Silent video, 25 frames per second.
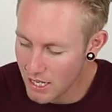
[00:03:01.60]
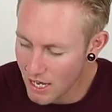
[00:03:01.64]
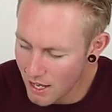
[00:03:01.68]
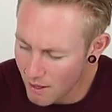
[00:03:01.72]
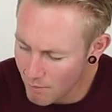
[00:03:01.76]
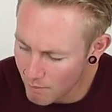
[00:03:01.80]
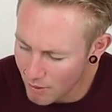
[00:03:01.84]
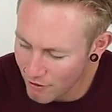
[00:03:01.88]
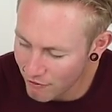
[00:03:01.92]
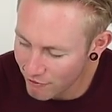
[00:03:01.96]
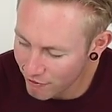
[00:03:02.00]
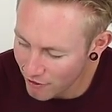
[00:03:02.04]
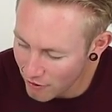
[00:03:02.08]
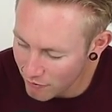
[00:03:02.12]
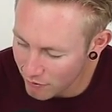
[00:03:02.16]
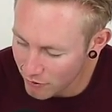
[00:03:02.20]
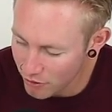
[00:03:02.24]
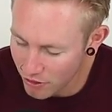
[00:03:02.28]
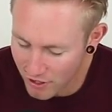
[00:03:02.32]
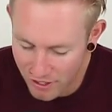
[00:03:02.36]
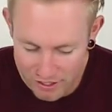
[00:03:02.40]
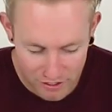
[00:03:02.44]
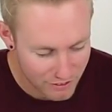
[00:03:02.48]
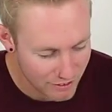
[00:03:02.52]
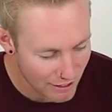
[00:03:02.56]
yeah, my favorite
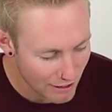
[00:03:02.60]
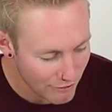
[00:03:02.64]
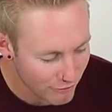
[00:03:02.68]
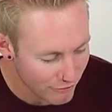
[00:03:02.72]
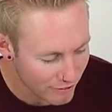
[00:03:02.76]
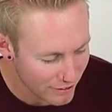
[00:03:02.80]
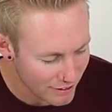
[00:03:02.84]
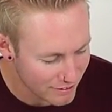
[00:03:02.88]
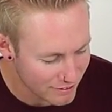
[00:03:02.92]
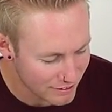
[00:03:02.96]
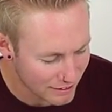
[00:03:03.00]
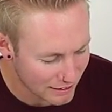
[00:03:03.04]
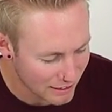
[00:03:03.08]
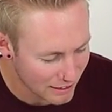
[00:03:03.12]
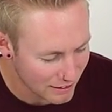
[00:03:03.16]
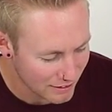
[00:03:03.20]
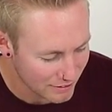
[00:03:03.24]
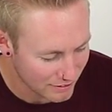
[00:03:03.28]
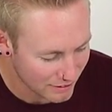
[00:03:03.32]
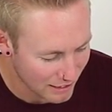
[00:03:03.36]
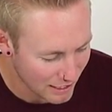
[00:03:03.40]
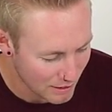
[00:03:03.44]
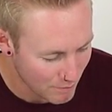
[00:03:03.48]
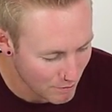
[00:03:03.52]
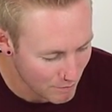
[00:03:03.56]
thing definitely is the color
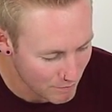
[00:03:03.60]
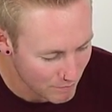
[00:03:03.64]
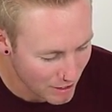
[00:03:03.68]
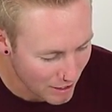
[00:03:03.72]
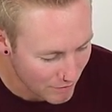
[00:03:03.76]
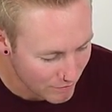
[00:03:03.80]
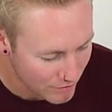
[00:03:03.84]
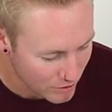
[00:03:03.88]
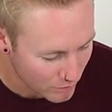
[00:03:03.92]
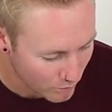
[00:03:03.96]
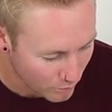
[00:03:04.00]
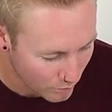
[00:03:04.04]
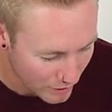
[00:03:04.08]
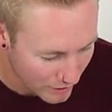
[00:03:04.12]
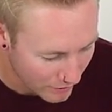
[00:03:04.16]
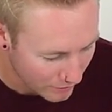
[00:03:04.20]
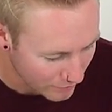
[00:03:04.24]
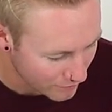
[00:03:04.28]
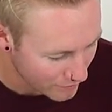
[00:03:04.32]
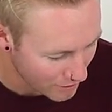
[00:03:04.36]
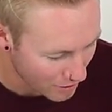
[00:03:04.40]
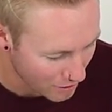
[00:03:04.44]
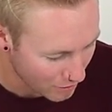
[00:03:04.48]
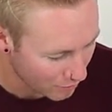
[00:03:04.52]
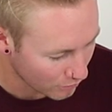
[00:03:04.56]
scheme. I'm loving the
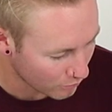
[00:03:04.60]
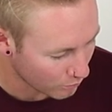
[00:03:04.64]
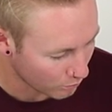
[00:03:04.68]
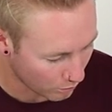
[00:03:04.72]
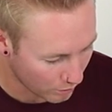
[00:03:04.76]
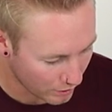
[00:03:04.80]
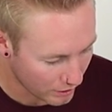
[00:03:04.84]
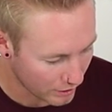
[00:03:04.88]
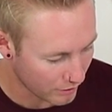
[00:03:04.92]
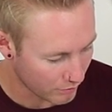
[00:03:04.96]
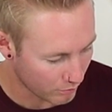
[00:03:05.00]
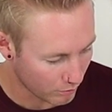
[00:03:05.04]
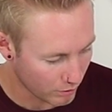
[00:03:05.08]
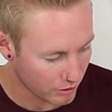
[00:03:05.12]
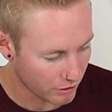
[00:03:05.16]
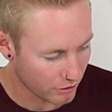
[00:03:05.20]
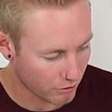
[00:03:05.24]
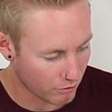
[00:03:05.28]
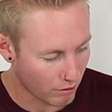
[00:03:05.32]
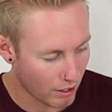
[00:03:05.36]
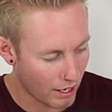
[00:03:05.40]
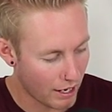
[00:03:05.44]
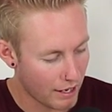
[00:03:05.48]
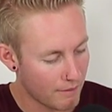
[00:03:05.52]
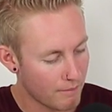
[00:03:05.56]
wheels. They look really, really
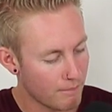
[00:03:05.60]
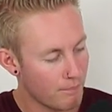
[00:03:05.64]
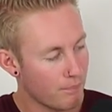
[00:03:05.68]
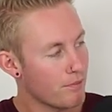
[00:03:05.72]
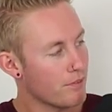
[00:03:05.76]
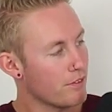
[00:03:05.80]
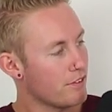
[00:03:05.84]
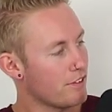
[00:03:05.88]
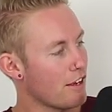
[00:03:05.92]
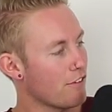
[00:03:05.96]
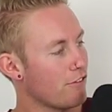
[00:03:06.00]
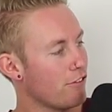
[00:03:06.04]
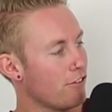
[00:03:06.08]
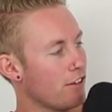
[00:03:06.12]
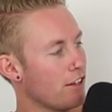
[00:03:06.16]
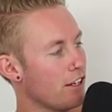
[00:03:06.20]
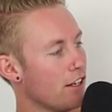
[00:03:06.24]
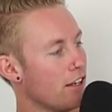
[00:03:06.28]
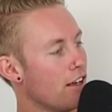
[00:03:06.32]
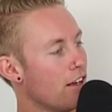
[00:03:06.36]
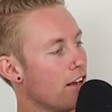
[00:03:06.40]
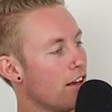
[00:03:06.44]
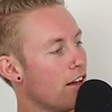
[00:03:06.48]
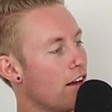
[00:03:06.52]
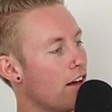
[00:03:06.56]
great.
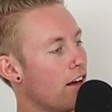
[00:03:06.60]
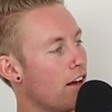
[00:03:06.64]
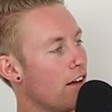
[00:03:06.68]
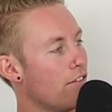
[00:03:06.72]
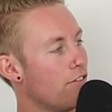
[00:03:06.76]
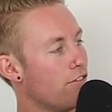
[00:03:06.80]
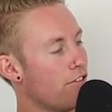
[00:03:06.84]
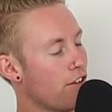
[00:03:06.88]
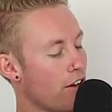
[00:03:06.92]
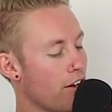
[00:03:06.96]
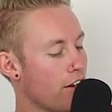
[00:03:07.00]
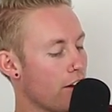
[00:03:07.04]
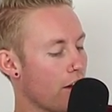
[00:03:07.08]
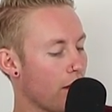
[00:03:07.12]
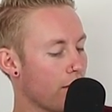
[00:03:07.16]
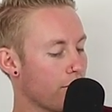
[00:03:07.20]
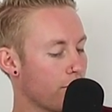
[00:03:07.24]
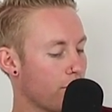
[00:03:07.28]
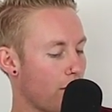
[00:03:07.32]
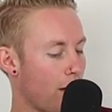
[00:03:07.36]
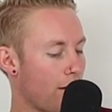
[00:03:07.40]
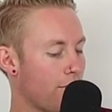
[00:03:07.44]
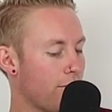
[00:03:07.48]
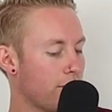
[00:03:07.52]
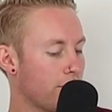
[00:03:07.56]
Definitely very nice
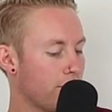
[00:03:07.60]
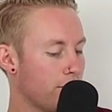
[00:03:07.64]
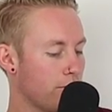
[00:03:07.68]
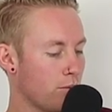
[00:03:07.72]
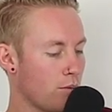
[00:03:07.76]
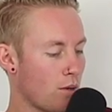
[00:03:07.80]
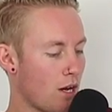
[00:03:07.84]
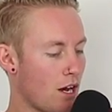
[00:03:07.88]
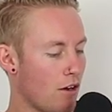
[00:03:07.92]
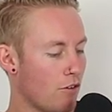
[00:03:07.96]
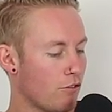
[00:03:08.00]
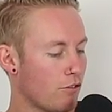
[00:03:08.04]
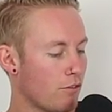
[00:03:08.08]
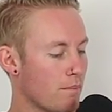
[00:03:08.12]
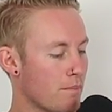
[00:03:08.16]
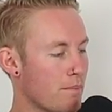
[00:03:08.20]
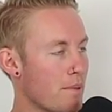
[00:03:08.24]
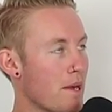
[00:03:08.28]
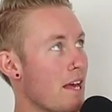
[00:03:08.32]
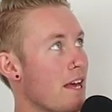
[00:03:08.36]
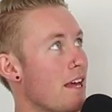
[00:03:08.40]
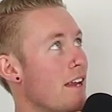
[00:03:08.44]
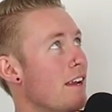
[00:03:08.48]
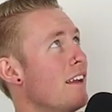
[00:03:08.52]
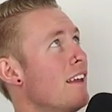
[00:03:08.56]
graphics as well from
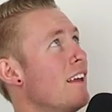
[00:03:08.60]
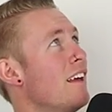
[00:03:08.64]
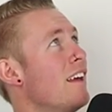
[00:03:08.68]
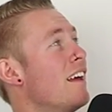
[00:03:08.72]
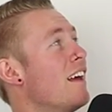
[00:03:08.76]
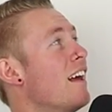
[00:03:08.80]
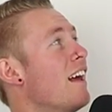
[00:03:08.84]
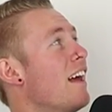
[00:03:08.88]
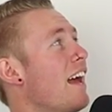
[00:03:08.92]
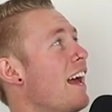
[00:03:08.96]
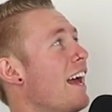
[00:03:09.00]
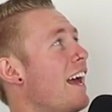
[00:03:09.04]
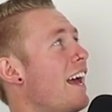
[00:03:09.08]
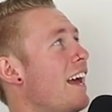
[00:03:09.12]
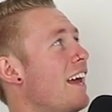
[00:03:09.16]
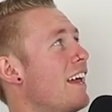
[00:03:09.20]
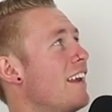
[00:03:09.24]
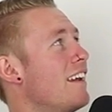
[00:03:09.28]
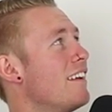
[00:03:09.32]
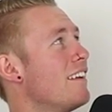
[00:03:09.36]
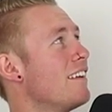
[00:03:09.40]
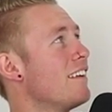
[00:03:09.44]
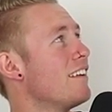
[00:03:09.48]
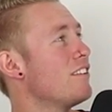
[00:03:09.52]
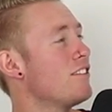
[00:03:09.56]
Ben.
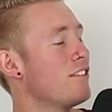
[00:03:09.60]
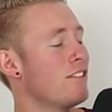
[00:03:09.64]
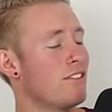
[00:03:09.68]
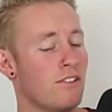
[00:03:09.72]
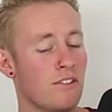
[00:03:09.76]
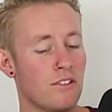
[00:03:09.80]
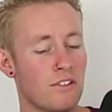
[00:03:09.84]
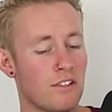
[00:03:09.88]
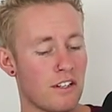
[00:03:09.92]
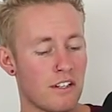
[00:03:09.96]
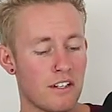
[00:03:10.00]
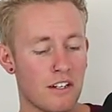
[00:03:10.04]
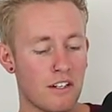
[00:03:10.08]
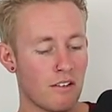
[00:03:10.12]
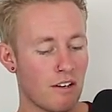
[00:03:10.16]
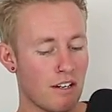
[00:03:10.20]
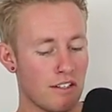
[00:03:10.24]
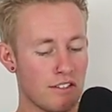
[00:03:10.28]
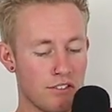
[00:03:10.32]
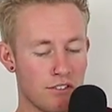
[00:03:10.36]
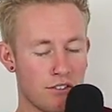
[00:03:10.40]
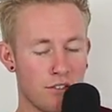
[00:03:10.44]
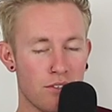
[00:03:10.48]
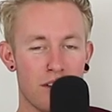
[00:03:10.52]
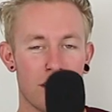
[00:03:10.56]
And it just looks like a
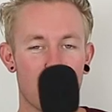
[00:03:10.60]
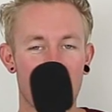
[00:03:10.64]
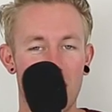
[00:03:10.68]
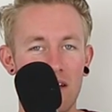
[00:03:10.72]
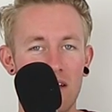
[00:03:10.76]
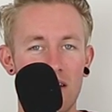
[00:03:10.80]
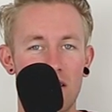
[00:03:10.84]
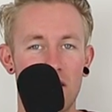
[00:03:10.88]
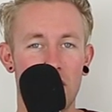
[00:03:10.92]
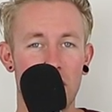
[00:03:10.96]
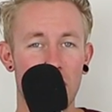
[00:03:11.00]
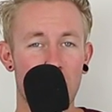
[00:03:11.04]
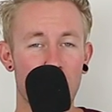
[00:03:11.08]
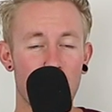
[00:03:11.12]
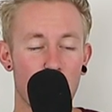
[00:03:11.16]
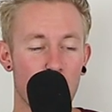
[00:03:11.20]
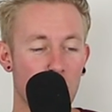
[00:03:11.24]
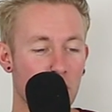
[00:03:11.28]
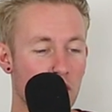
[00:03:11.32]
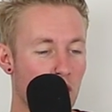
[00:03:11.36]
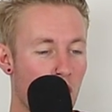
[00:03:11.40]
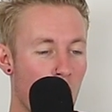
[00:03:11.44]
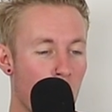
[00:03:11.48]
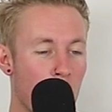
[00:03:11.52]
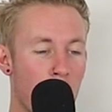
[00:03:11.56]
great scooter. So if you
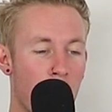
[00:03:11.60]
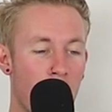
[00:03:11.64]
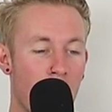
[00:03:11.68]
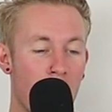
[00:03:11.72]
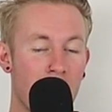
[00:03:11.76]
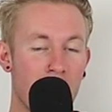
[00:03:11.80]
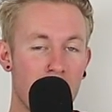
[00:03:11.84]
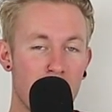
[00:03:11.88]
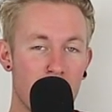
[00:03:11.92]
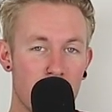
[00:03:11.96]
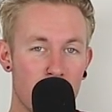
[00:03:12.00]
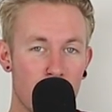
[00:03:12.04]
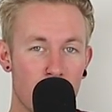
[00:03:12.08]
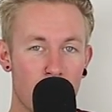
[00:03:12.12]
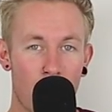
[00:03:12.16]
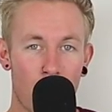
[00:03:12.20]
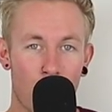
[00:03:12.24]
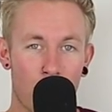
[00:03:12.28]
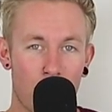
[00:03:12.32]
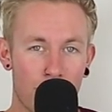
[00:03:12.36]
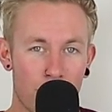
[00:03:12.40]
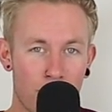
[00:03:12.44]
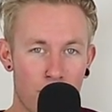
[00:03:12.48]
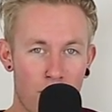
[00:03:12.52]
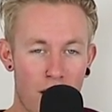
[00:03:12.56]
want to cop one, you know
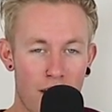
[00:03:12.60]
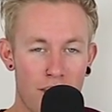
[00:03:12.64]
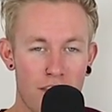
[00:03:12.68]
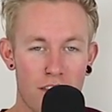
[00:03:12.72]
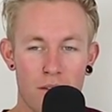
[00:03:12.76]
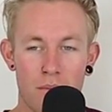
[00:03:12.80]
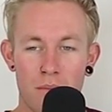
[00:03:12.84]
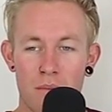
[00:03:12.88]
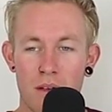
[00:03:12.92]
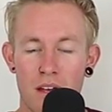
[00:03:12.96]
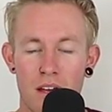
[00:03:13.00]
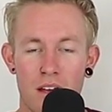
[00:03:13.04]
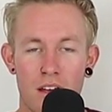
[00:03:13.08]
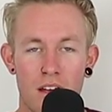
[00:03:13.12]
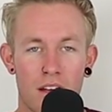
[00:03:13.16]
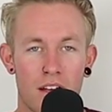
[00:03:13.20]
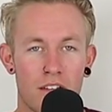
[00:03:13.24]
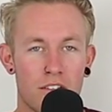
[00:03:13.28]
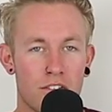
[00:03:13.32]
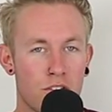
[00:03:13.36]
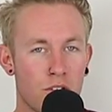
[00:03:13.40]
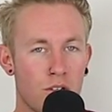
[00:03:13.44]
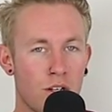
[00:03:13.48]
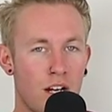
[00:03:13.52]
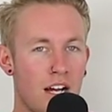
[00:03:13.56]
where to find them.
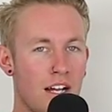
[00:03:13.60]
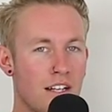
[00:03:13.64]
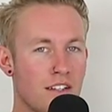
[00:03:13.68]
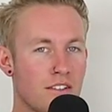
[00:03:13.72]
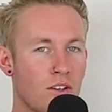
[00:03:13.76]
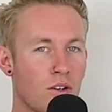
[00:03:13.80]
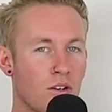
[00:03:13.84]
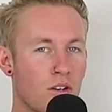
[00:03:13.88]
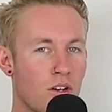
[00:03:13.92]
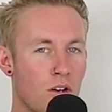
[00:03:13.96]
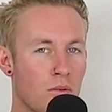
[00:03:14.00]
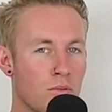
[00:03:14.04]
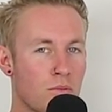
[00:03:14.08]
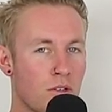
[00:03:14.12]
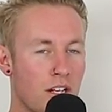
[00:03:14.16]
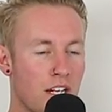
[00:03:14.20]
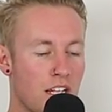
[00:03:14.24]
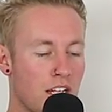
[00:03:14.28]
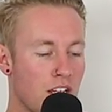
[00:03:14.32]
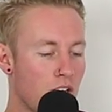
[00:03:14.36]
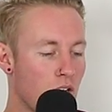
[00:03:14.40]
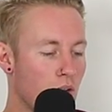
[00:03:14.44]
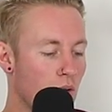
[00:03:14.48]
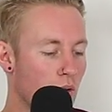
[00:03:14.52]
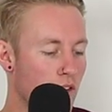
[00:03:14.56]

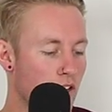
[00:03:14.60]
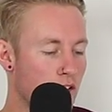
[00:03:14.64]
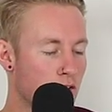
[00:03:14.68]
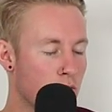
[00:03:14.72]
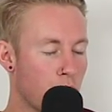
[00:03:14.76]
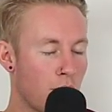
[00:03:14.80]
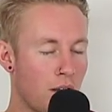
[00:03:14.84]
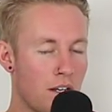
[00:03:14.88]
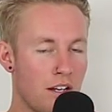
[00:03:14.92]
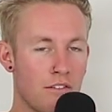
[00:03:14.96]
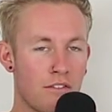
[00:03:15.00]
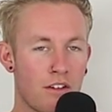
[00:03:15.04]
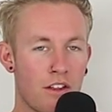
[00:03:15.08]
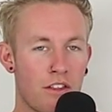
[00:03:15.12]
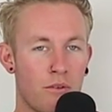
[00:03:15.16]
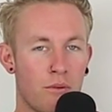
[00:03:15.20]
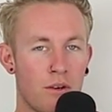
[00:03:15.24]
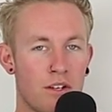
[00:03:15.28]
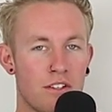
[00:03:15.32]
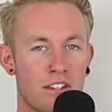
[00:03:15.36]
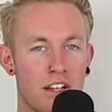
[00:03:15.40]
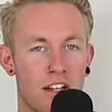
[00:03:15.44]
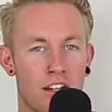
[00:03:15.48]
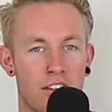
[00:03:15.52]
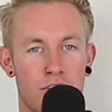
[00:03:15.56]
Scooterhut.com.au or there's plenty of other
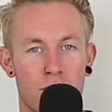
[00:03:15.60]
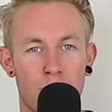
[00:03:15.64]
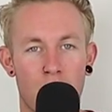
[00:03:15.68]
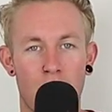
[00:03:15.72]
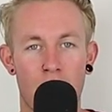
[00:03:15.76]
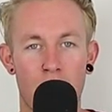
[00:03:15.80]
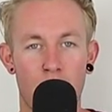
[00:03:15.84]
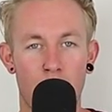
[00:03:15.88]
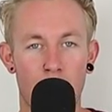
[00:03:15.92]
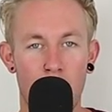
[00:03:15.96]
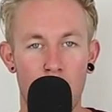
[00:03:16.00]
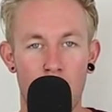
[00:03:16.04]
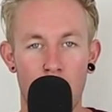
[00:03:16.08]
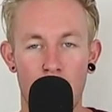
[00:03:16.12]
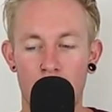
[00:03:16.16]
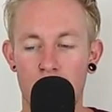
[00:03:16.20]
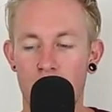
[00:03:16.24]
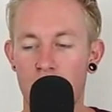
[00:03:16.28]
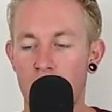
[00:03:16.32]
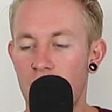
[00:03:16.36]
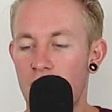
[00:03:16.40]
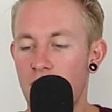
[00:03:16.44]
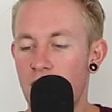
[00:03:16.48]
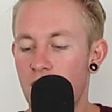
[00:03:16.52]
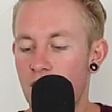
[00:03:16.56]
retailers around the world.